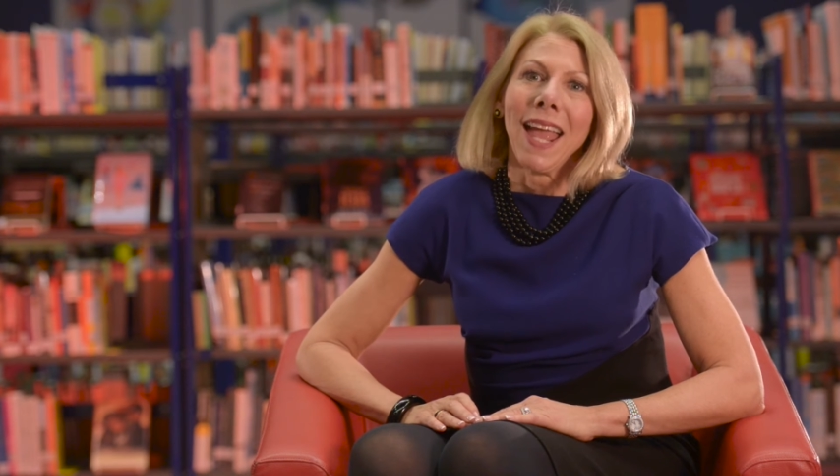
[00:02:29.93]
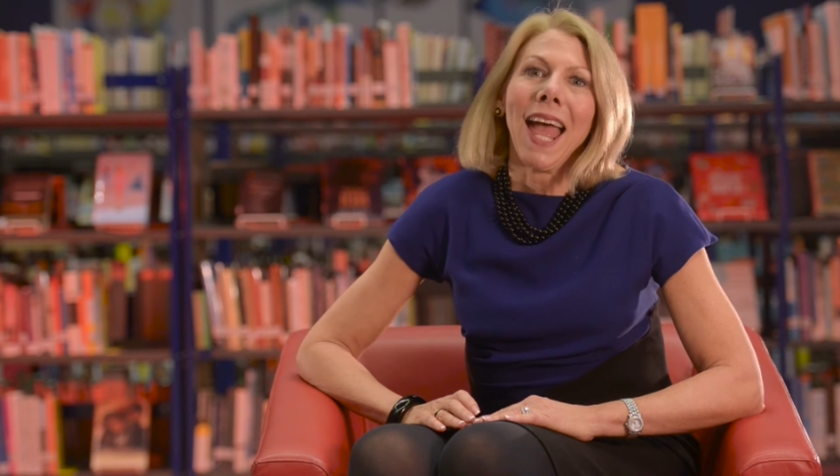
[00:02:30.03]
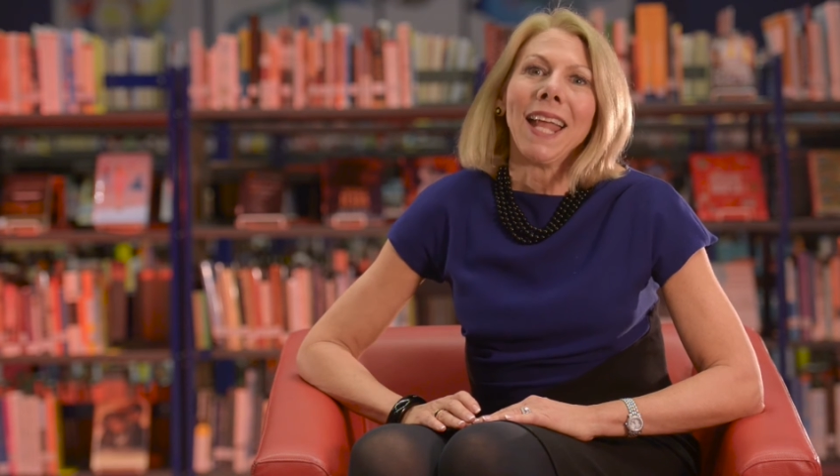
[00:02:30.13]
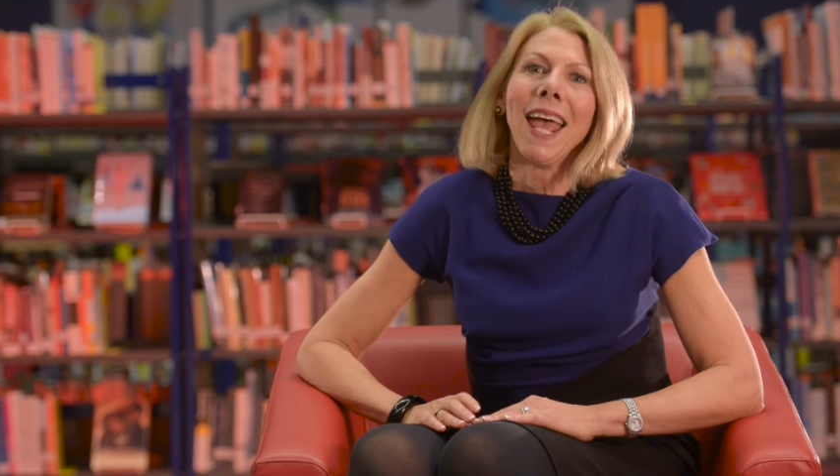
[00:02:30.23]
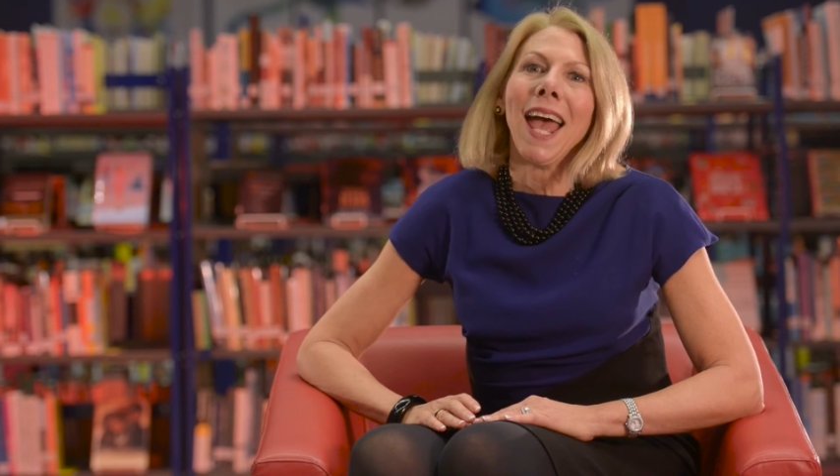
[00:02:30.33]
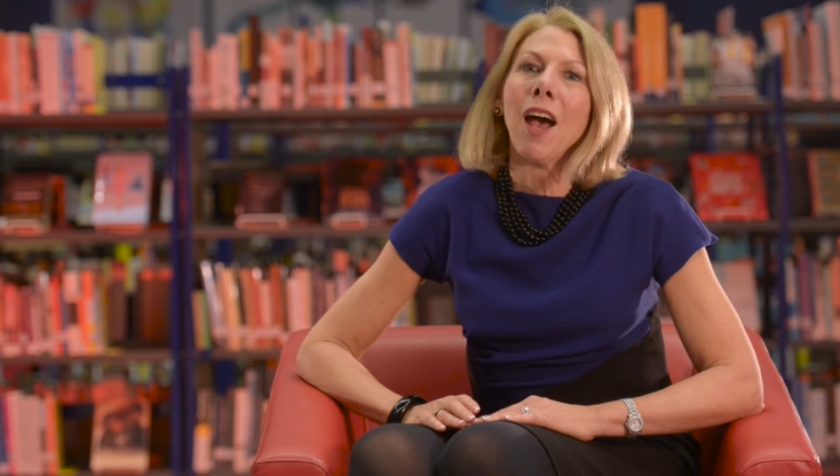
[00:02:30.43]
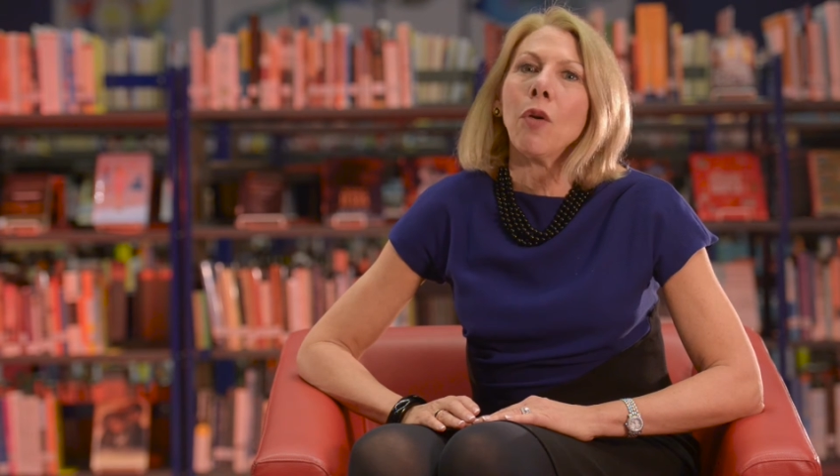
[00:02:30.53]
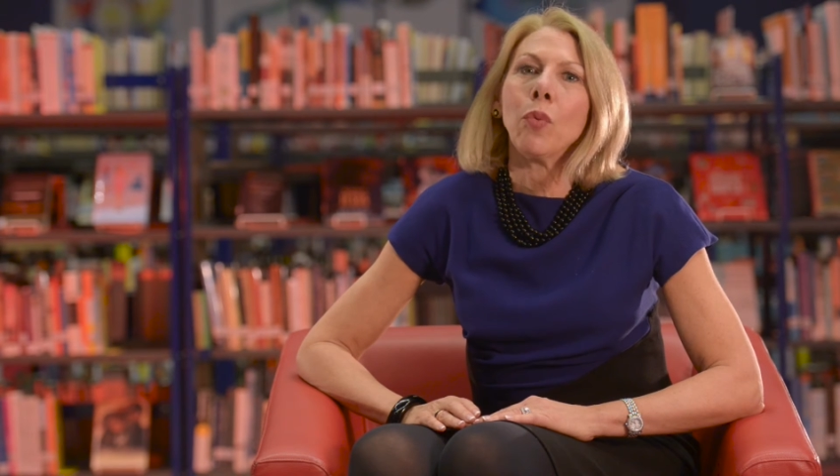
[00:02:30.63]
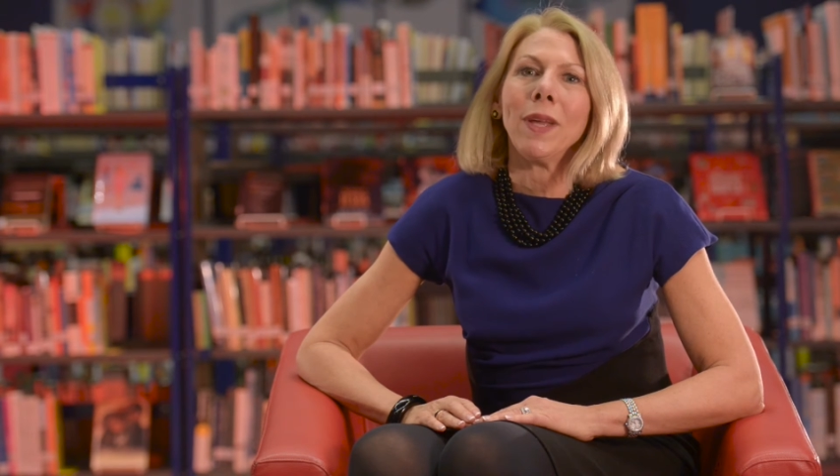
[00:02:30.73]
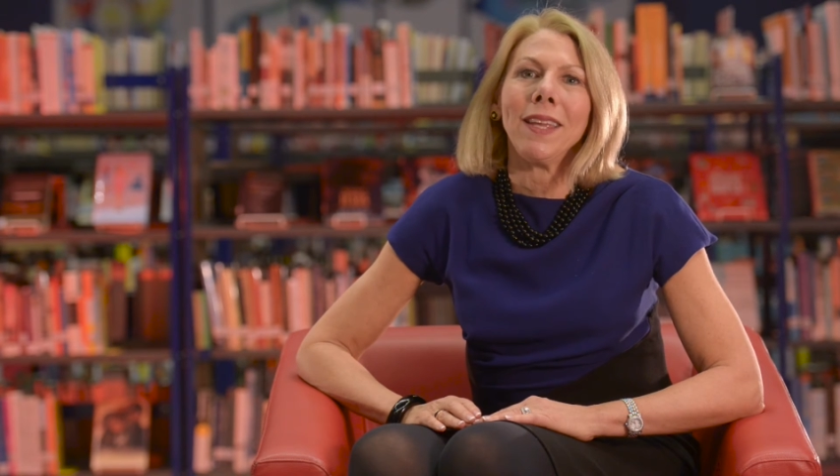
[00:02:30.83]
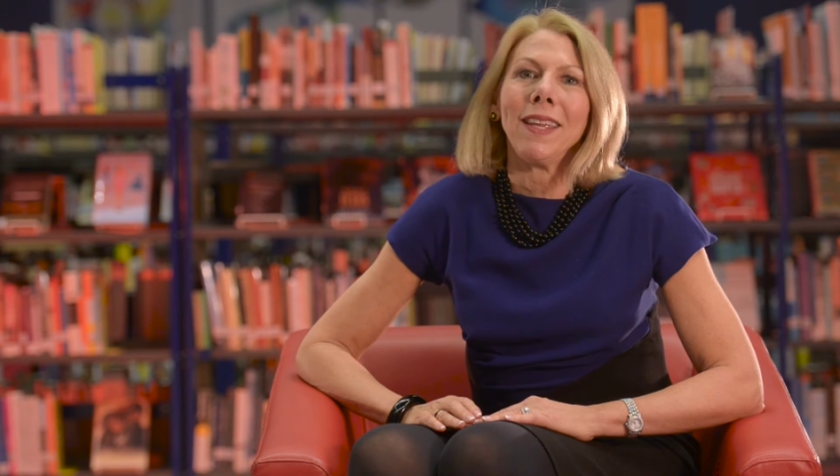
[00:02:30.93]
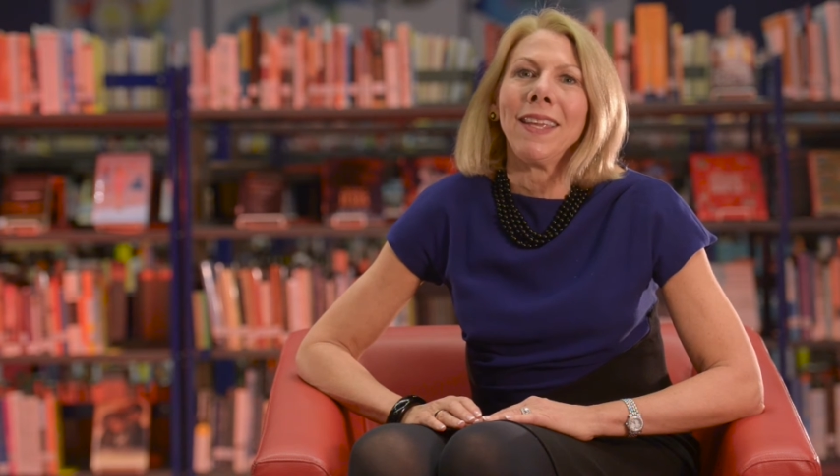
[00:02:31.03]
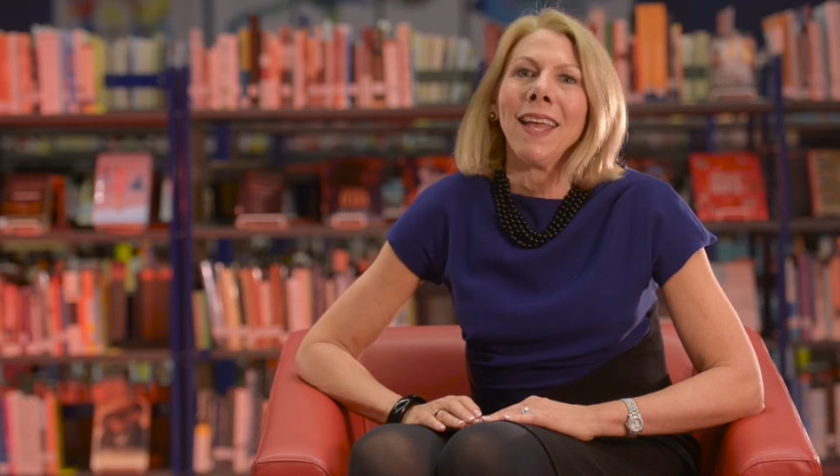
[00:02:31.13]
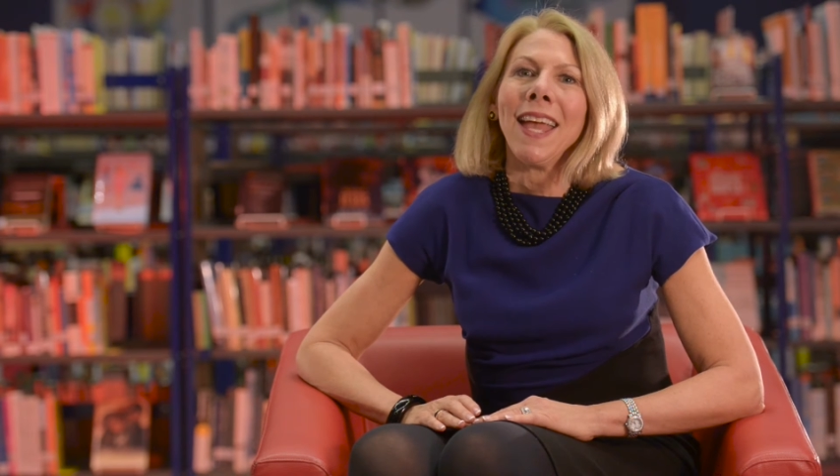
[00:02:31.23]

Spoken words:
and how we